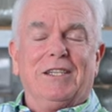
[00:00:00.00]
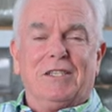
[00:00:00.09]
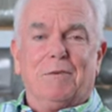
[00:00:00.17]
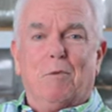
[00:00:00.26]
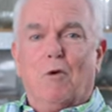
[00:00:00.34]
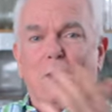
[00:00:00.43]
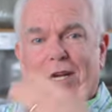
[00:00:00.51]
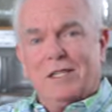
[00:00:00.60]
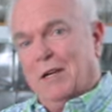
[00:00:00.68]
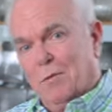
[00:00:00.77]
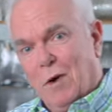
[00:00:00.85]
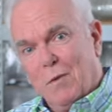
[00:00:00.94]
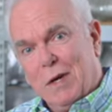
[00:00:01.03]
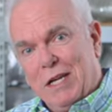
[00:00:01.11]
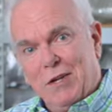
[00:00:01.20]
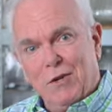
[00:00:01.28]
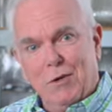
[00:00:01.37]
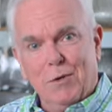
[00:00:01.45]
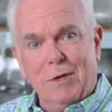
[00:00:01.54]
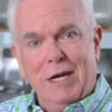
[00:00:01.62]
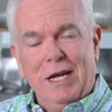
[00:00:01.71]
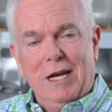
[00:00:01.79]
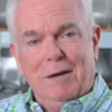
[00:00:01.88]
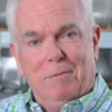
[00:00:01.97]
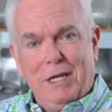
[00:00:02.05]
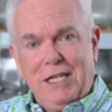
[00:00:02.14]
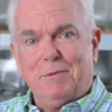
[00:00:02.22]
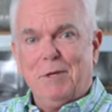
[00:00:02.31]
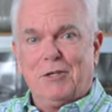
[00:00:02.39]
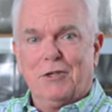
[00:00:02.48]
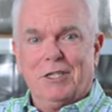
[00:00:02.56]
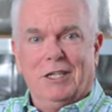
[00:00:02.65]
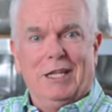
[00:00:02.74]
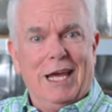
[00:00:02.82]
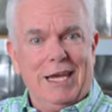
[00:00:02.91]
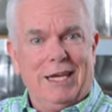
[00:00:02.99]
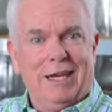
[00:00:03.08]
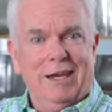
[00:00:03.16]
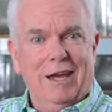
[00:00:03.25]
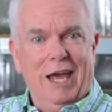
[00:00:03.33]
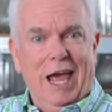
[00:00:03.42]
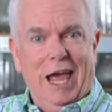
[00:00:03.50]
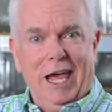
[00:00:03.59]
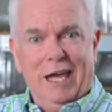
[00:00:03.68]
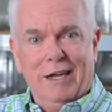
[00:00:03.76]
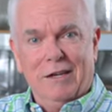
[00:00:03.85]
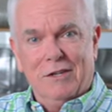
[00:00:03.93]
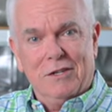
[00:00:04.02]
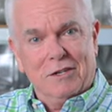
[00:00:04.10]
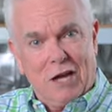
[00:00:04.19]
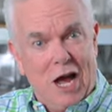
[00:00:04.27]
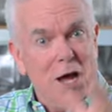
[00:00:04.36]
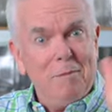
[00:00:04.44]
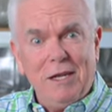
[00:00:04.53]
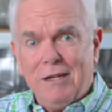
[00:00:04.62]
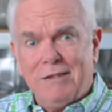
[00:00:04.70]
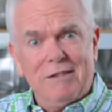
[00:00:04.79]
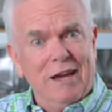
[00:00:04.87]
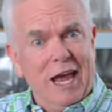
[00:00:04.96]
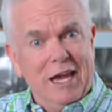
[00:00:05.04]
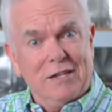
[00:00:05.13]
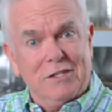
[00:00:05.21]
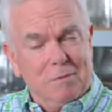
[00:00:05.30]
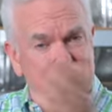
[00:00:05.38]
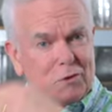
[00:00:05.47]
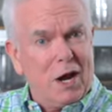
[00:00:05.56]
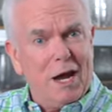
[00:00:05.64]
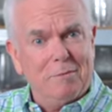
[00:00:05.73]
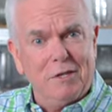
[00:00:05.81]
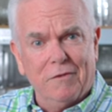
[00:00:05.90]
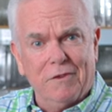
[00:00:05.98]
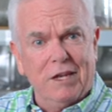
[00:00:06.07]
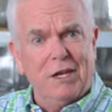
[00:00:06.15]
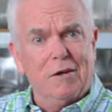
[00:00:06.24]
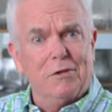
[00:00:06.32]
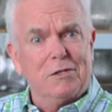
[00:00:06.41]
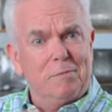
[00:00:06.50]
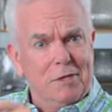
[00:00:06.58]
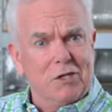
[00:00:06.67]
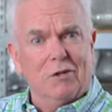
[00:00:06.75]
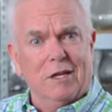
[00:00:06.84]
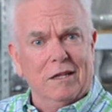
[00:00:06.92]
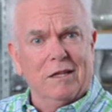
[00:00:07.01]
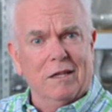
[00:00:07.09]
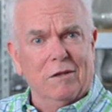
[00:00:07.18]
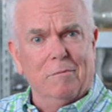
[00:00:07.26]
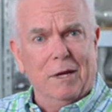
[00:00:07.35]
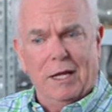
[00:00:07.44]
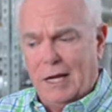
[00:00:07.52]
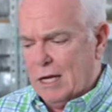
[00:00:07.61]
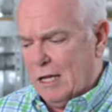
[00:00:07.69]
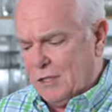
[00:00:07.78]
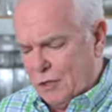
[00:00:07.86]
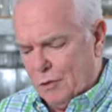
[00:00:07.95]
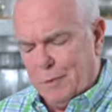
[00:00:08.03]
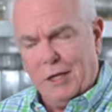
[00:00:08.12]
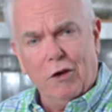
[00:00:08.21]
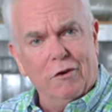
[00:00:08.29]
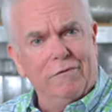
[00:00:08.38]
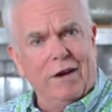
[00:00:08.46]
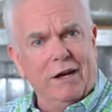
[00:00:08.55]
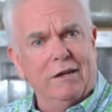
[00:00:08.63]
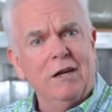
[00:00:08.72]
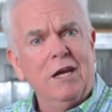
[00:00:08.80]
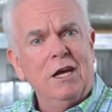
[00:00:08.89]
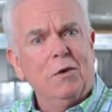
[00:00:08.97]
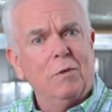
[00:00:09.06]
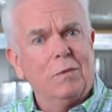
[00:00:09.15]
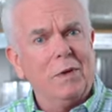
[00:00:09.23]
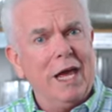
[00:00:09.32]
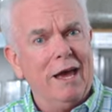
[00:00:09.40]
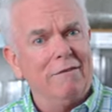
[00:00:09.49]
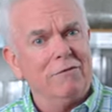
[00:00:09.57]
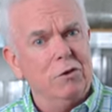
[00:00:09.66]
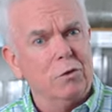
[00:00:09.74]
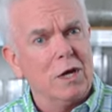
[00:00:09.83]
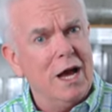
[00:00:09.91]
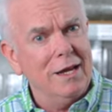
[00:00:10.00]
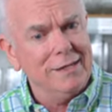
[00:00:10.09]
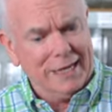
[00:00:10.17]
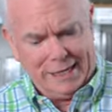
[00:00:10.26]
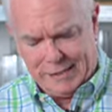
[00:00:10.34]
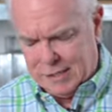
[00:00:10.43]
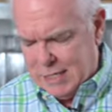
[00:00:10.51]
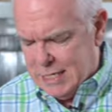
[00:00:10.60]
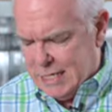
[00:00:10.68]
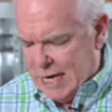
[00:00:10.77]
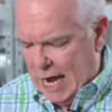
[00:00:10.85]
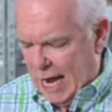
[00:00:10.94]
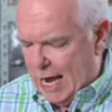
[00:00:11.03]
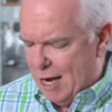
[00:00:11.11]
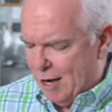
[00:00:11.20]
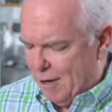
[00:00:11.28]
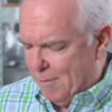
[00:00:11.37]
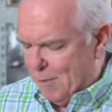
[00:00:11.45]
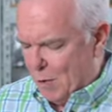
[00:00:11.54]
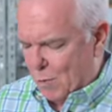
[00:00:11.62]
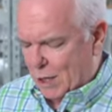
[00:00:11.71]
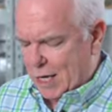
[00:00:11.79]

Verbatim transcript: to support us in what we do, please be sure to like, and comment and subscribe to the videos. Be sure and hit the little bell icon so you'll be notified when we have new content. Um, we're